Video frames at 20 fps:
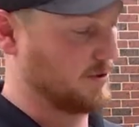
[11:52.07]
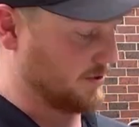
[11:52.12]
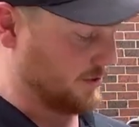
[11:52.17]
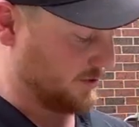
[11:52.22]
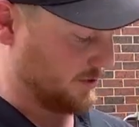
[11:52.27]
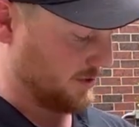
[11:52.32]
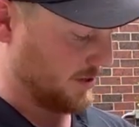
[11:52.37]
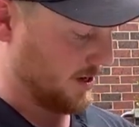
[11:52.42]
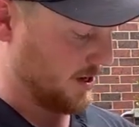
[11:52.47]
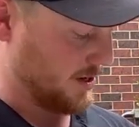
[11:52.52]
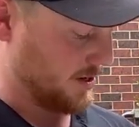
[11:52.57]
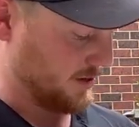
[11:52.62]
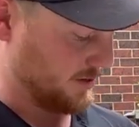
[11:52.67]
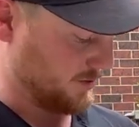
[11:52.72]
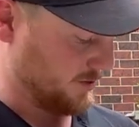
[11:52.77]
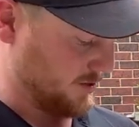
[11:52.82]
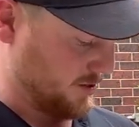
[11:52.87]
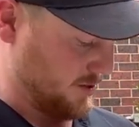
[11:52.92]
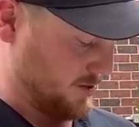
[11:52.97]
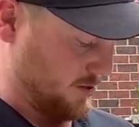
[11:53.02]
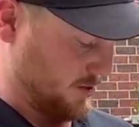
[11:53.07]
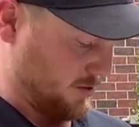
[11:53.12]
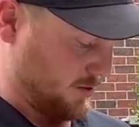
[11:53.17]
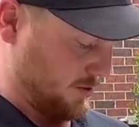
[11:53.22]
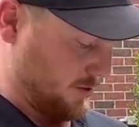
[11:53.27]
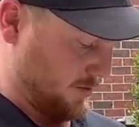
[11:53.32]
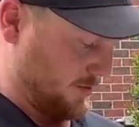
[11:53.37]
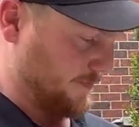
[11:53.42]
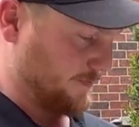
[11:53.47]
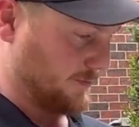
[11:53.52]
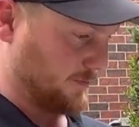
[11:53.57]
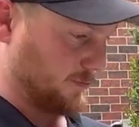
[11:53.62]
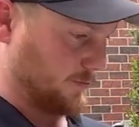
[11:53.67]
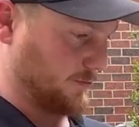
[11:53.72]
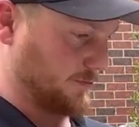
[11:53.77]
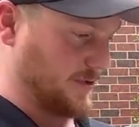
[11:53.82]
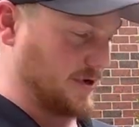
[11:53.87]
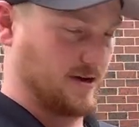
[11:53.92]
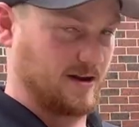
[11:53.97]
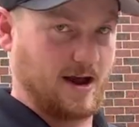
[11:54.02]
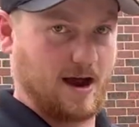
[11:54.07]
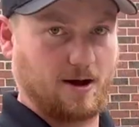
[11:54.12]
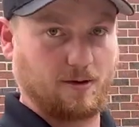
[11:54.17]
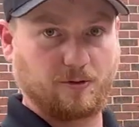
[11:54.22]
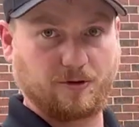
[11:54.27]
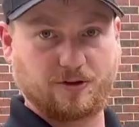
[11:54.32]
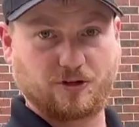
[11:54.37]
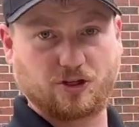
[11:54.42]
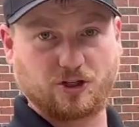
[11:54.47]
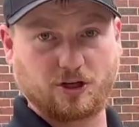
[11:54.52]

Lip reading: or written out with a